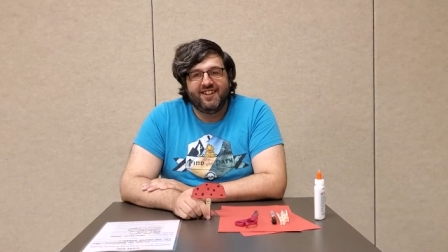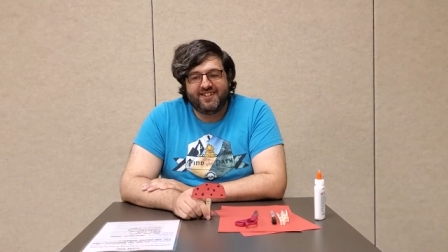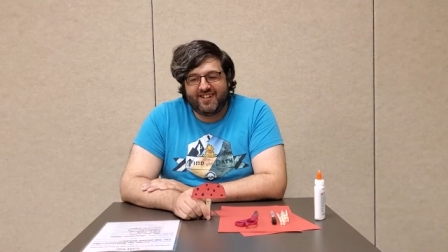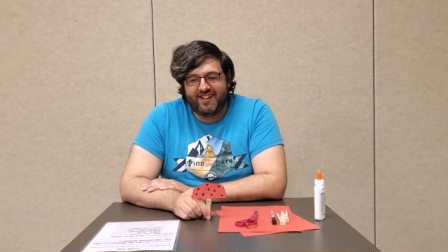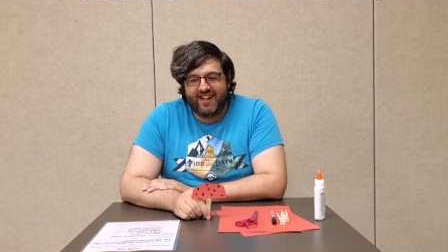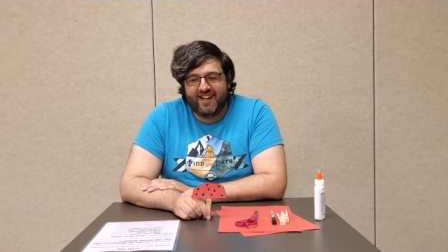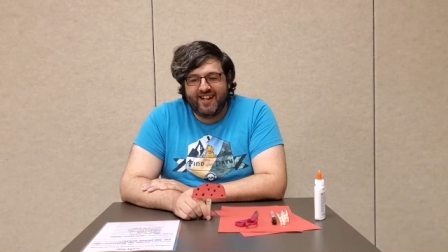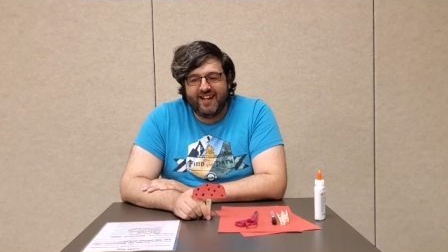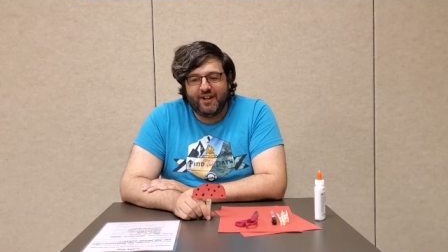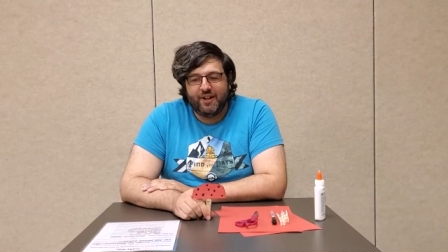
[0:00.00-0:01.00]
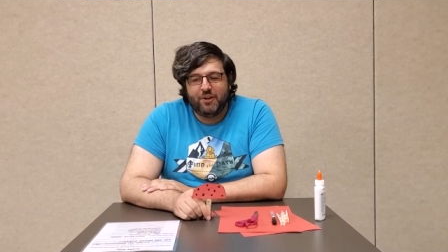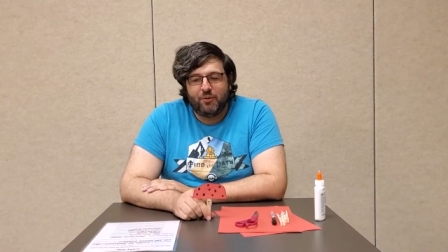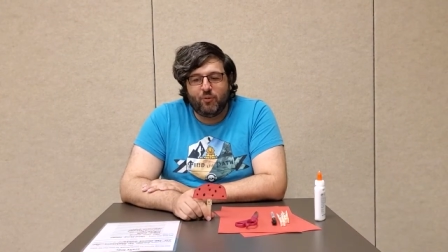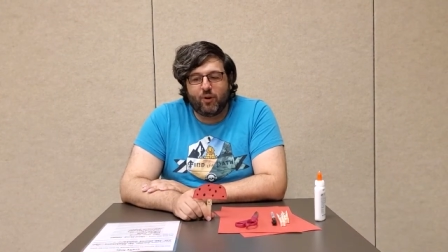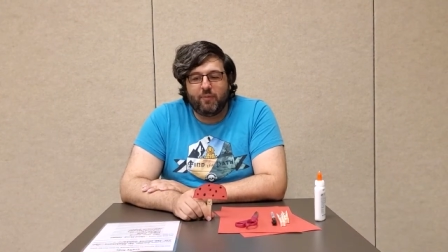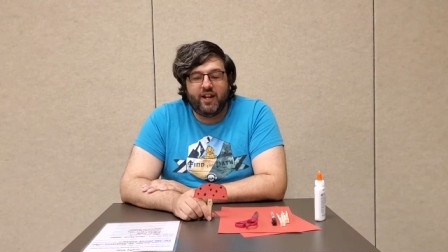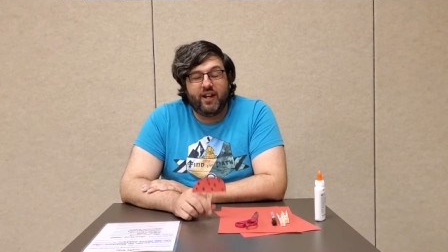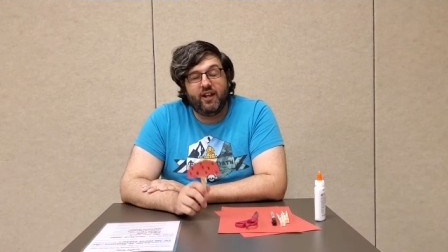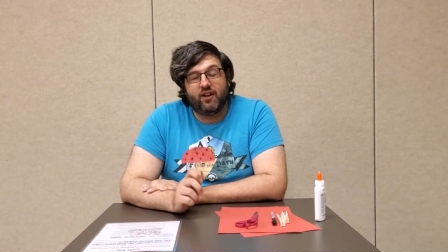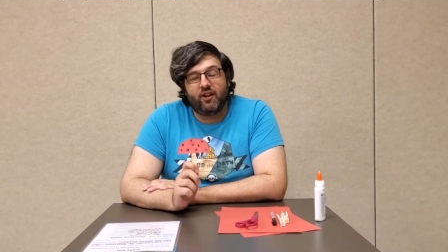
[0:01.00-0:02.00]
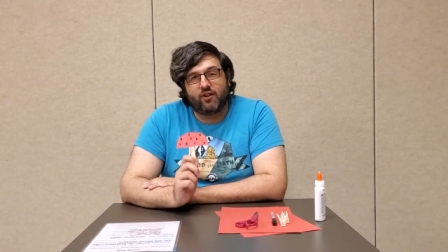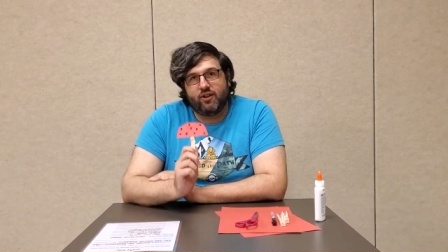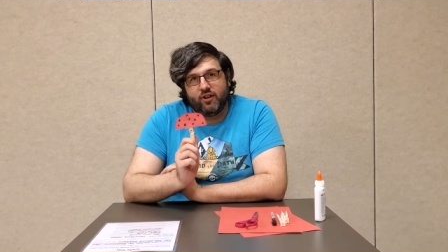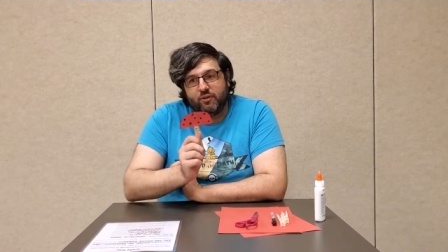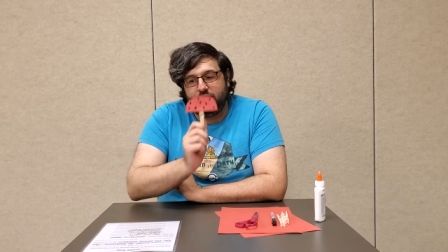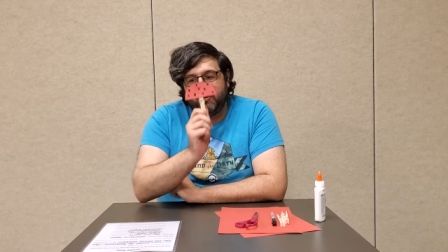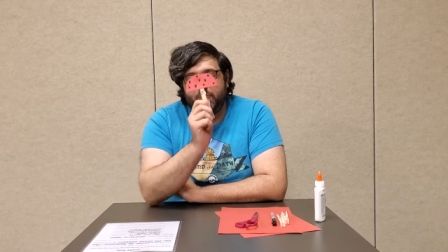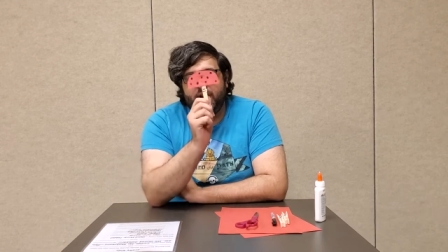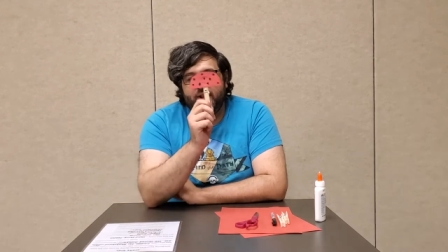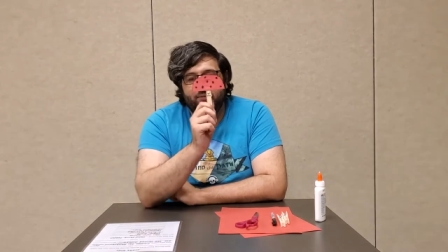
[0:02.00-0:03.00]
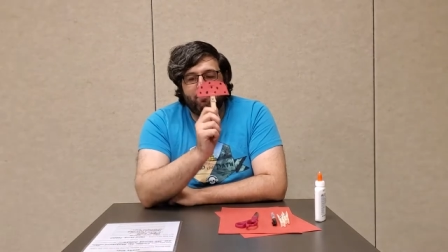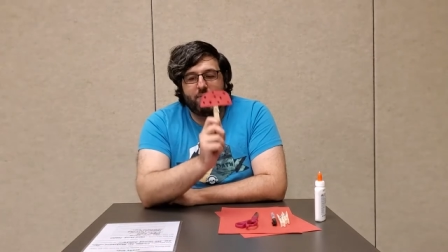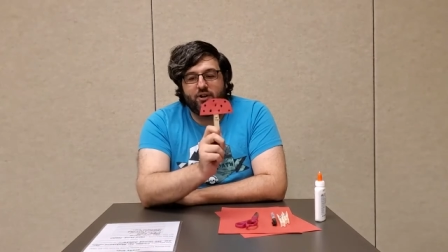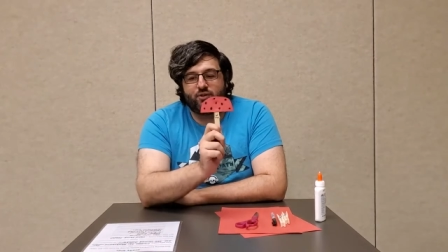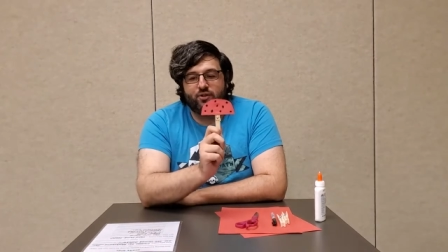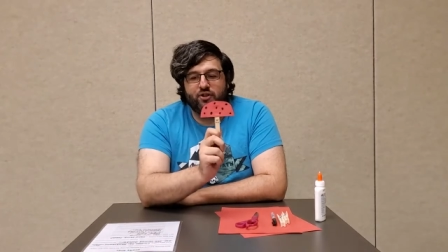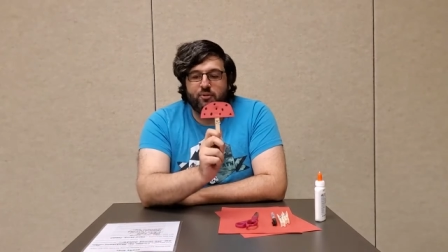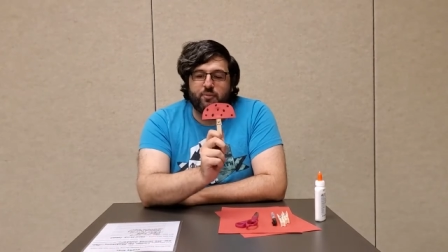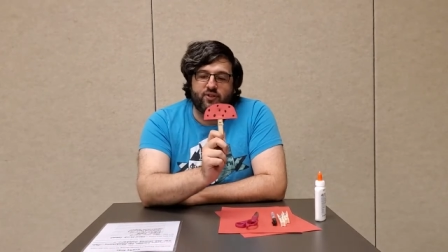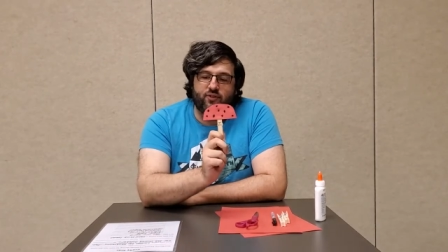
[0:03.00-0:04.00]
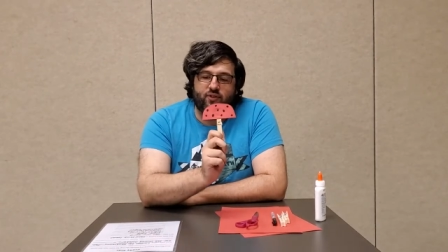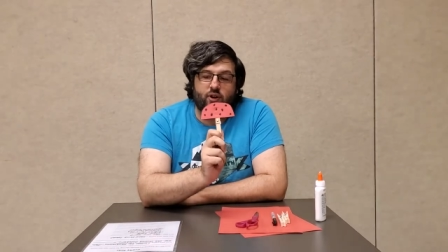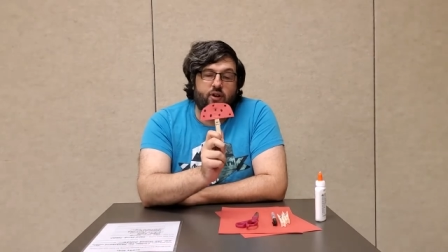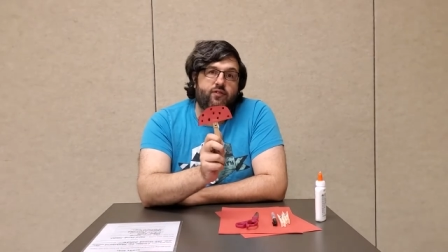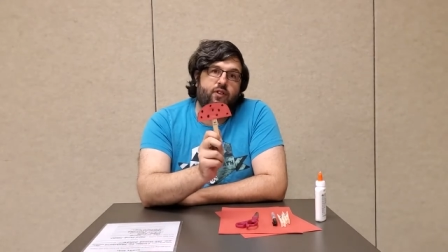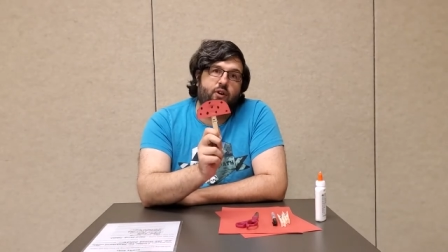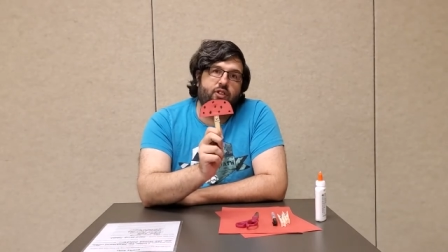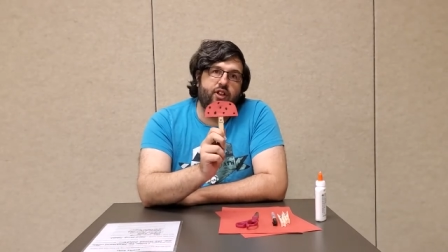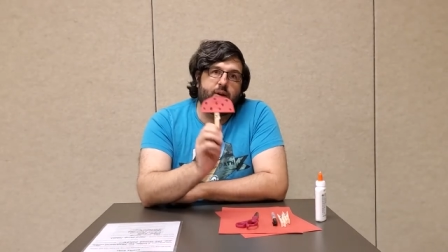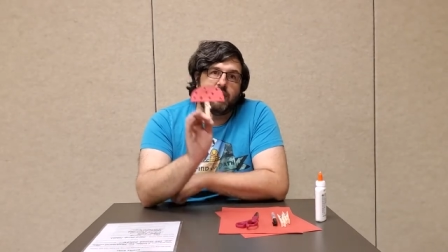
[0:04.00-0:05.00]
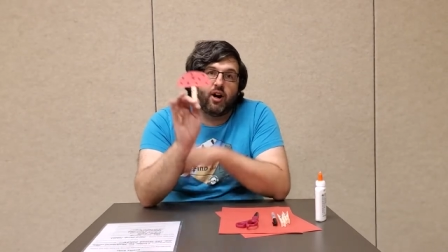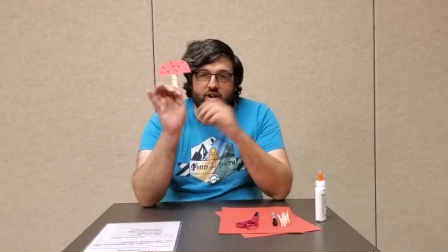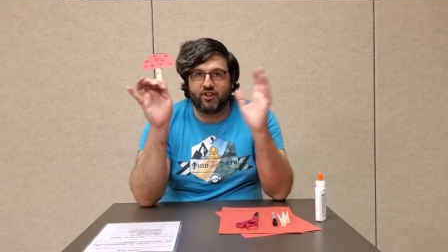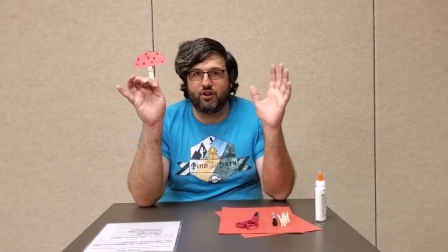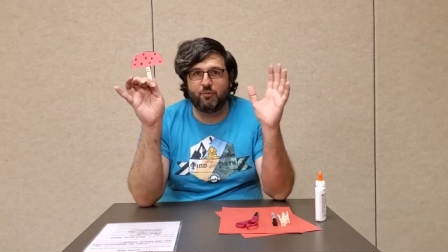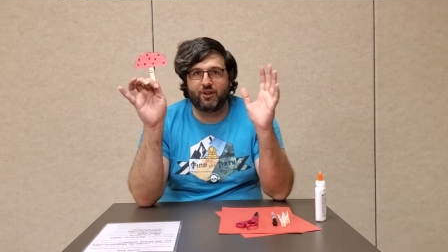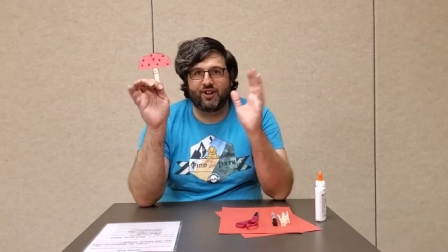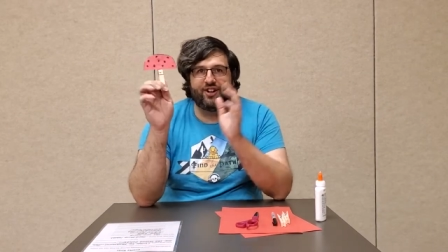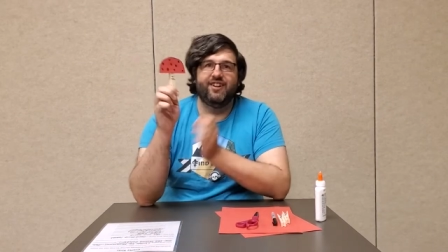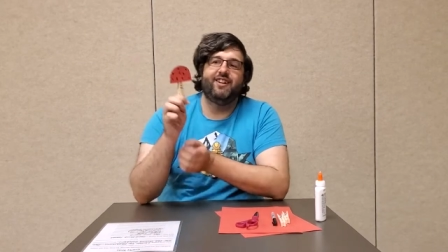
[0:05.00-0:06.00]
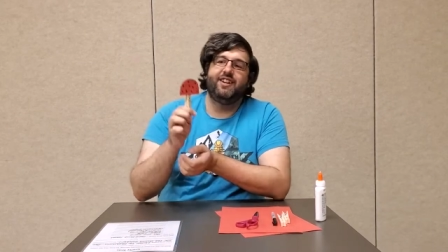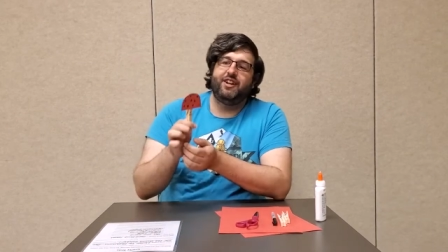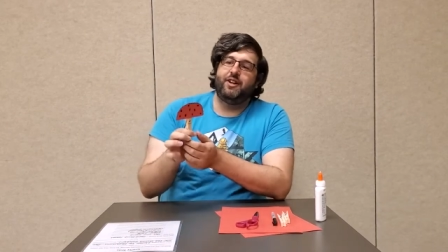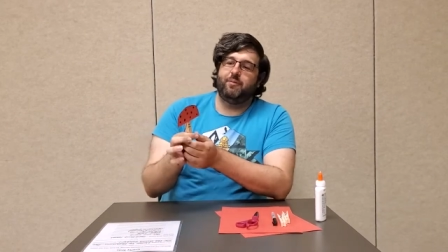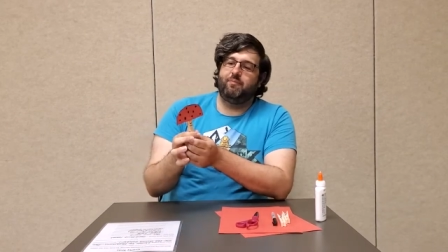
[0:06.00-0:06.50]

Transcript: Today, we're making clothespin mushrooms for our fall themed October. Fun!